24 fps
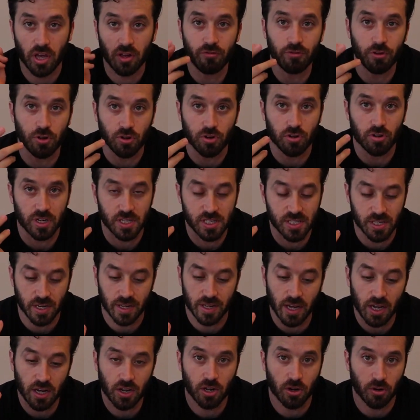if your crested
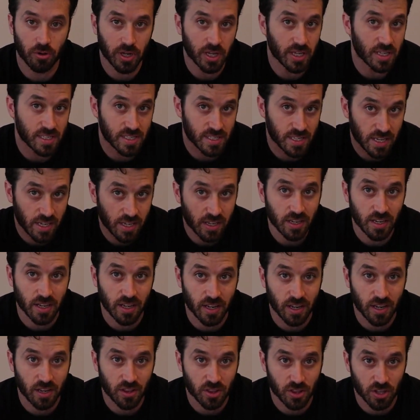gecko is
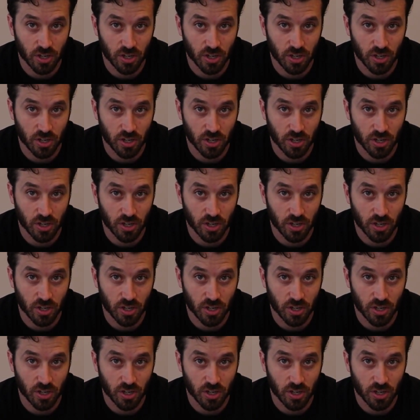eating